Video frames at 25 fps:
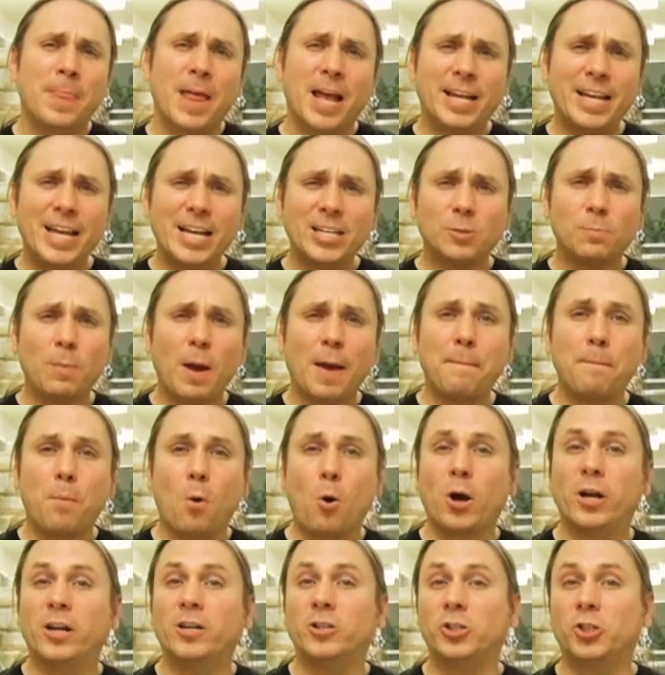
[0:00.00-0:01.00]
I guess my
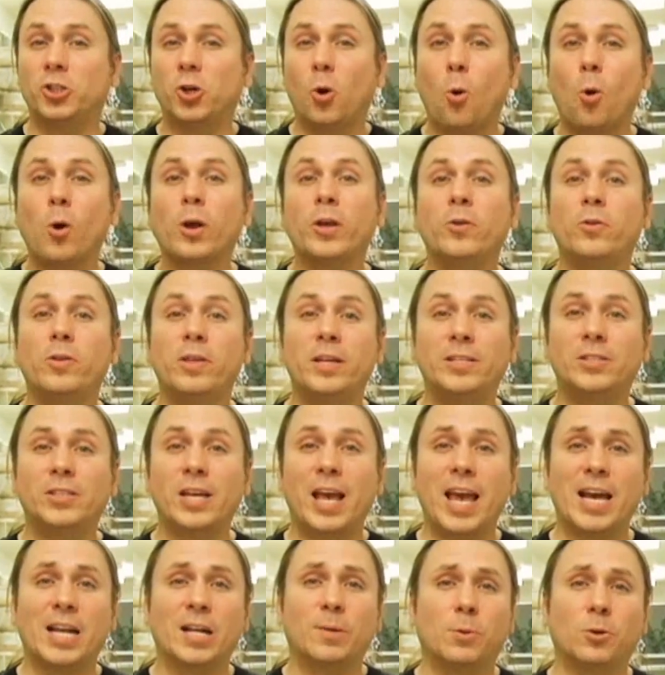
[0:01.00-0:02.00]
point of showing you these
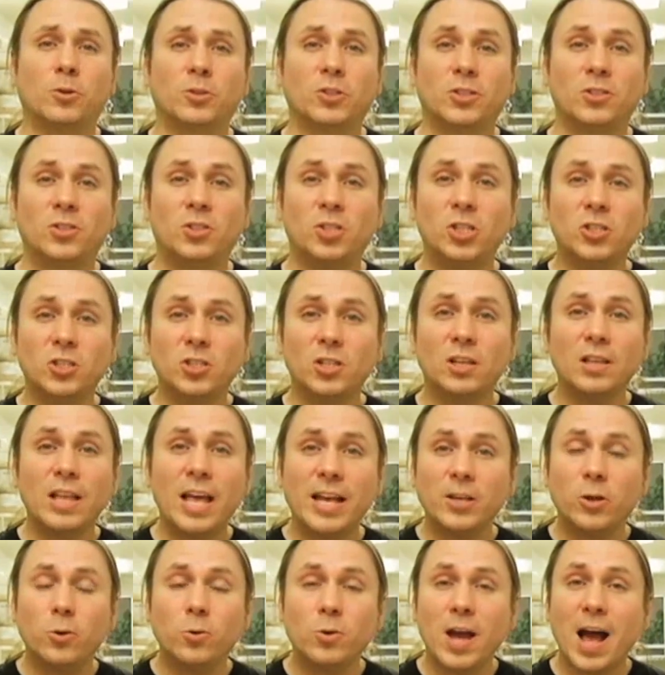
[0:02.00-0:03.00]
animals is just to
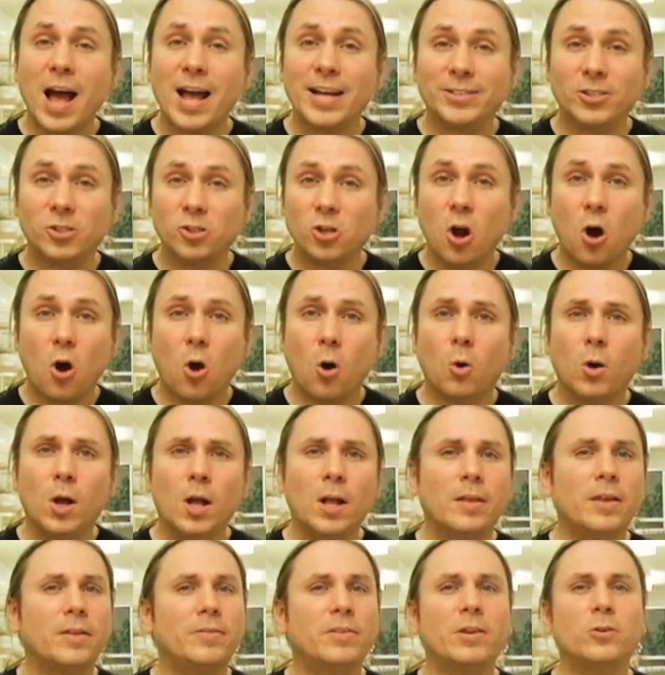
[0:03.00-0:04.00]
let you guys know
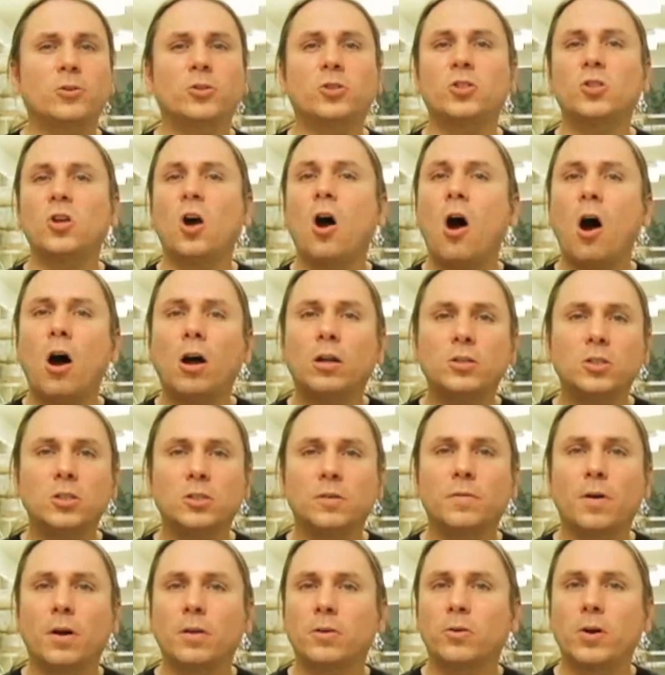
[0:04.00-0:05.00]
that there's
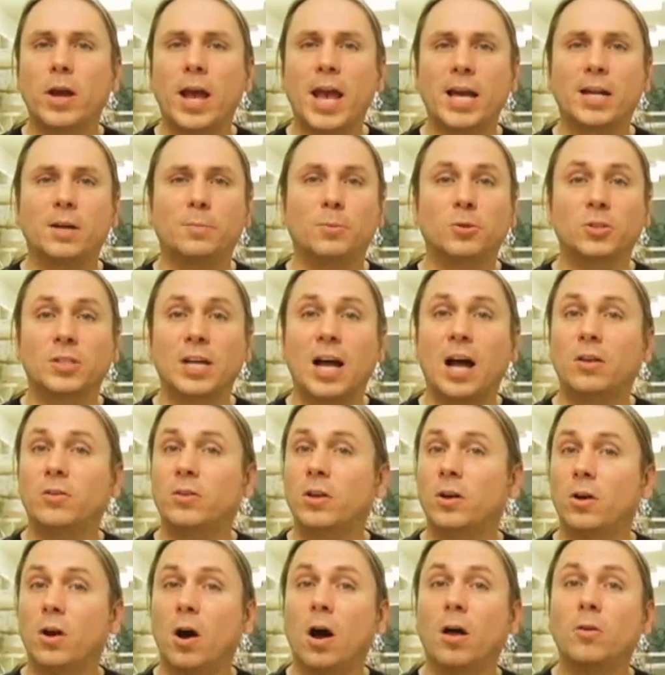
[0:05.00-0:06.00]
tons of other animals out
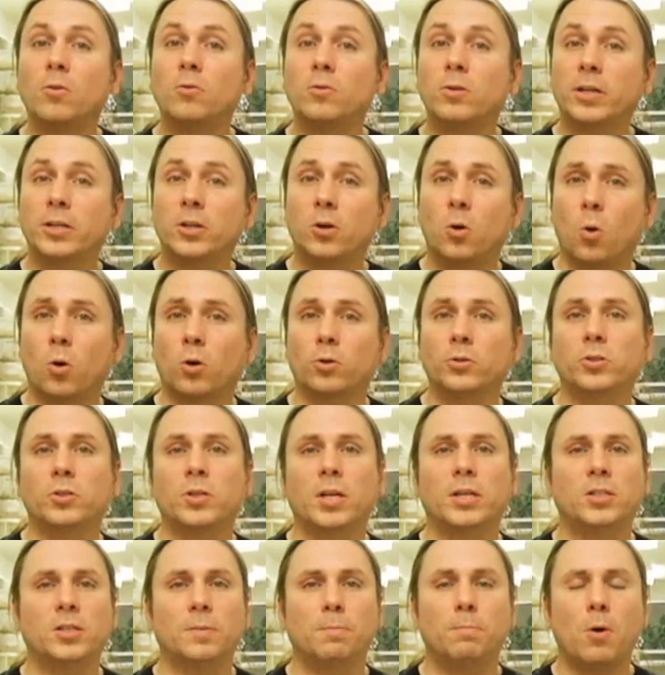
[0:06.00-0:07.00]
there other than corn
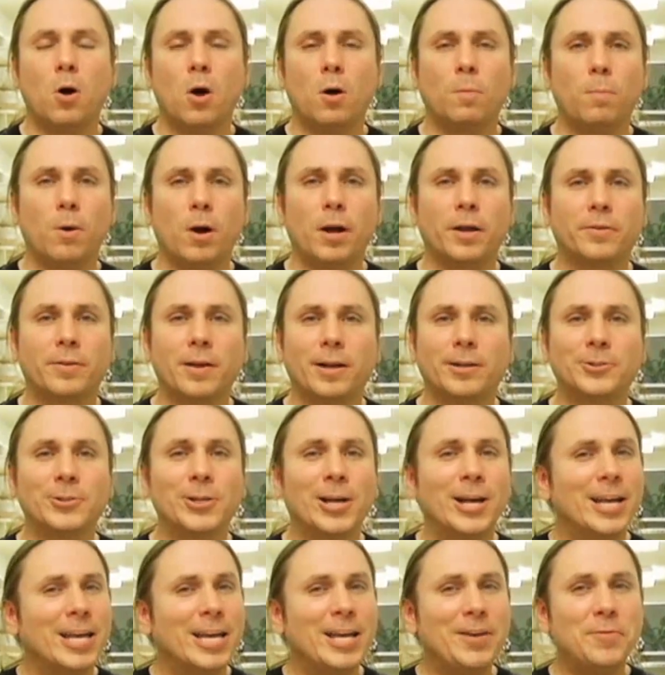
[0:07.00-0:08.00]
snakes and ball pythons.
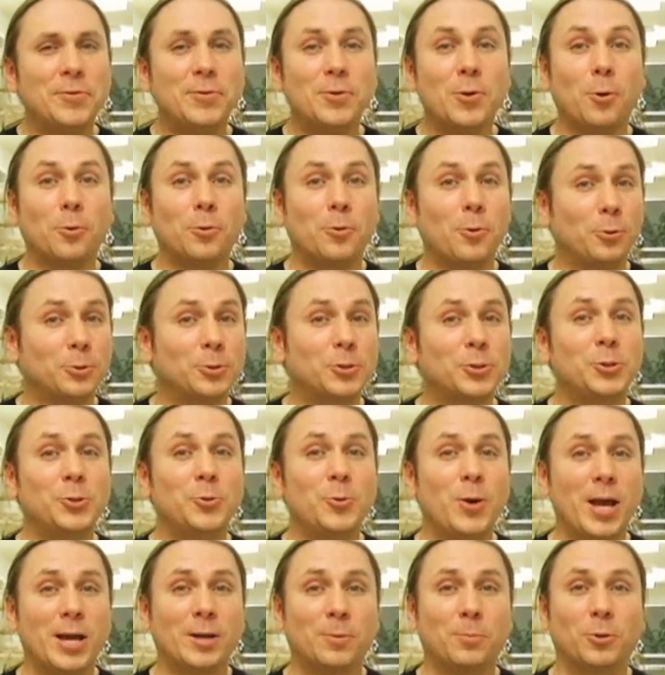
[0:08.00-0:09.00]
Even though those
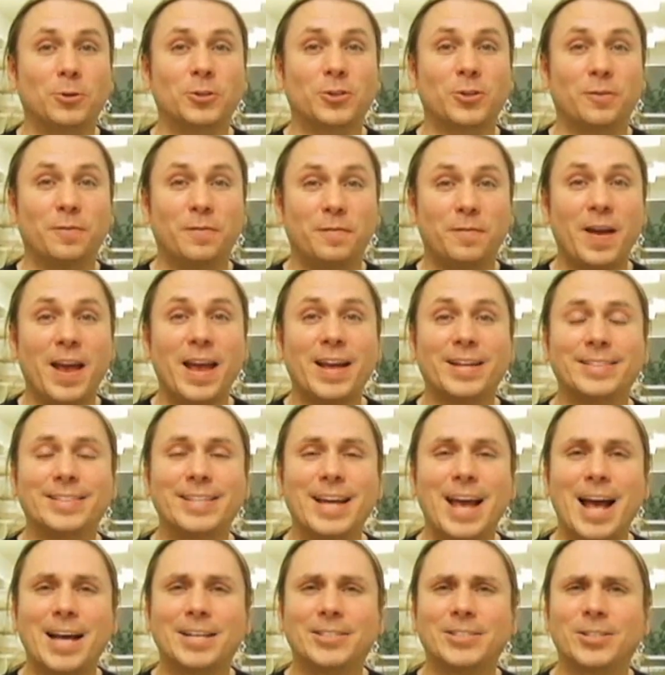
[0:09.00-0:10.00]
two animals are
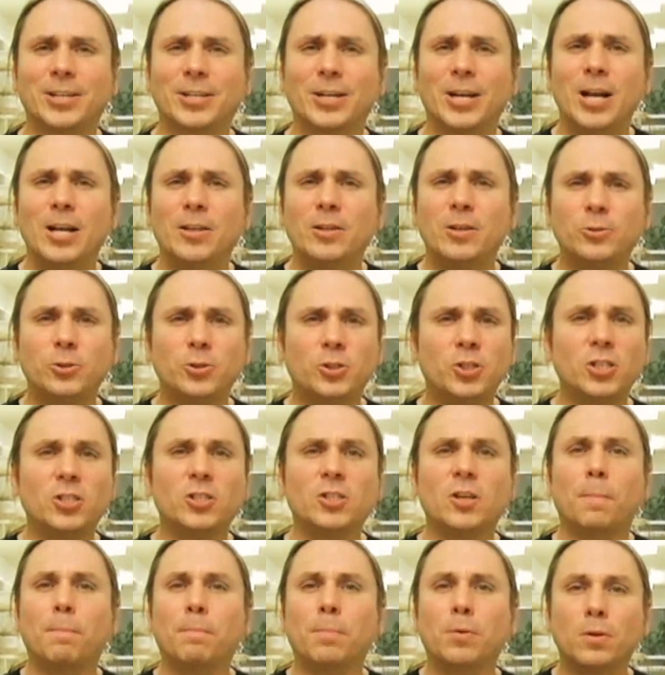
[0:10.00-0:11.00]
fantastic, there's
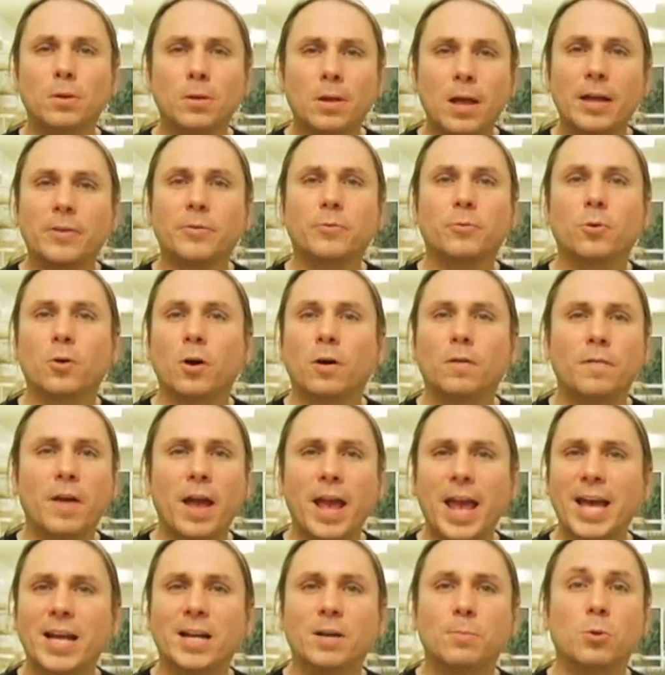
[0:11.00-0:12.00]
just a plethora
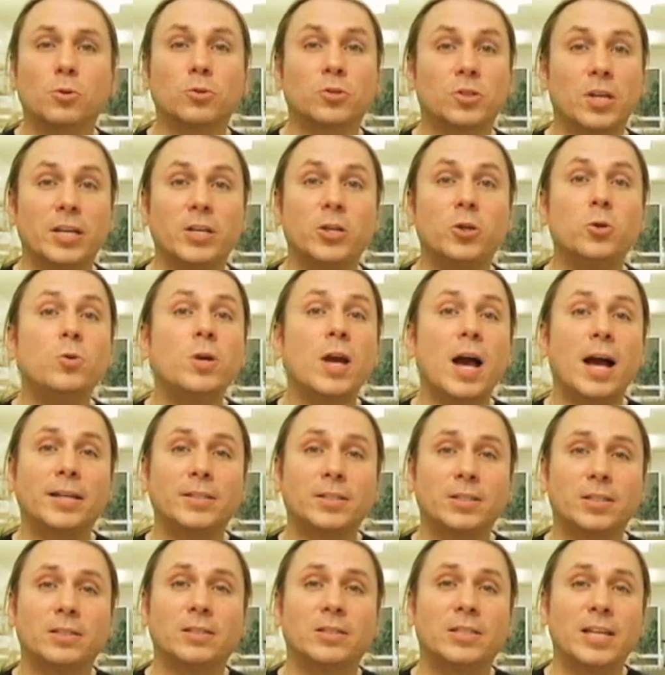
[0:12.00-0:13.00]
of animals that you
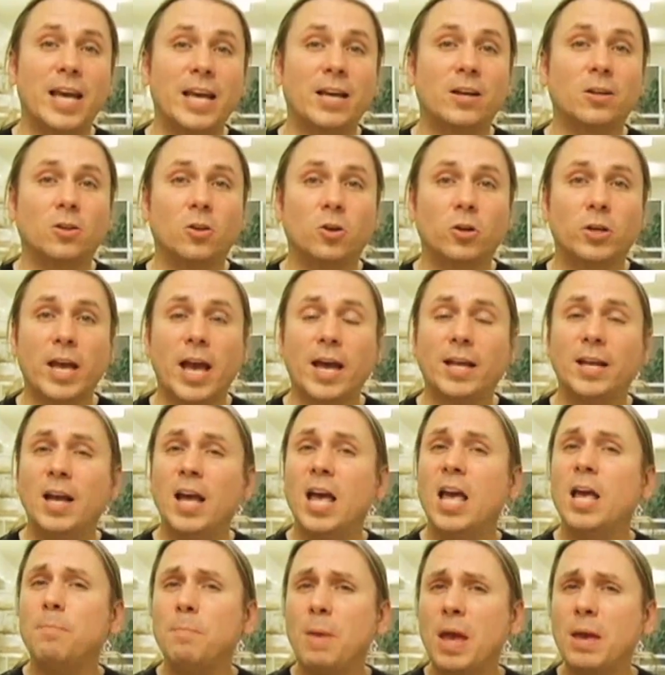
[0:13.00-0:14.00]
guys can take a look at
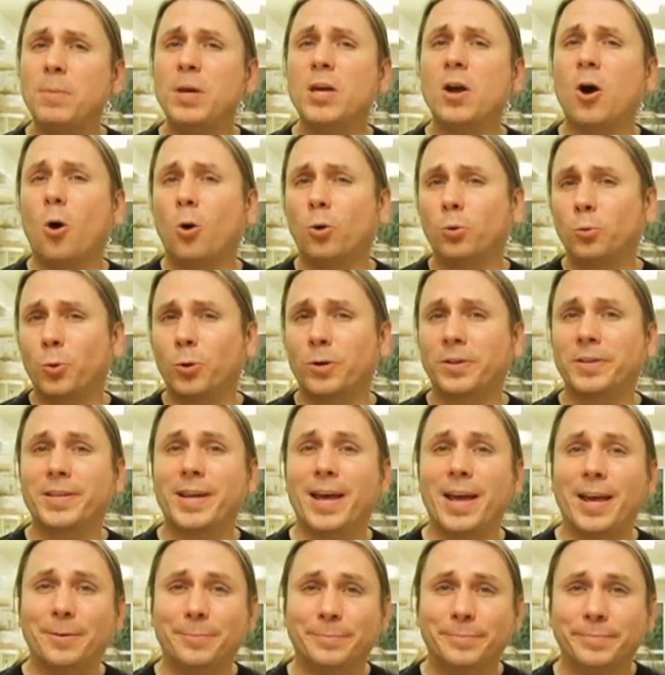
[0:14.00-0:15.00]
and maybe own one
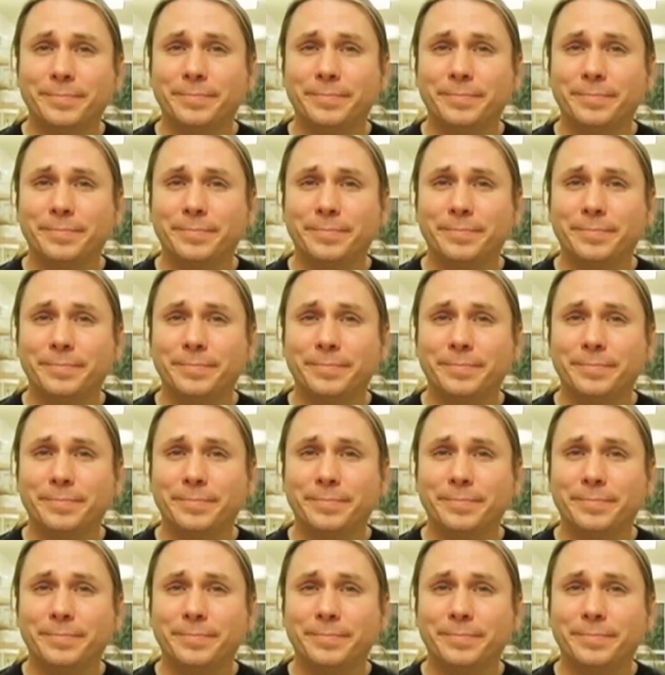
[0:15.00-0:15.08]
day.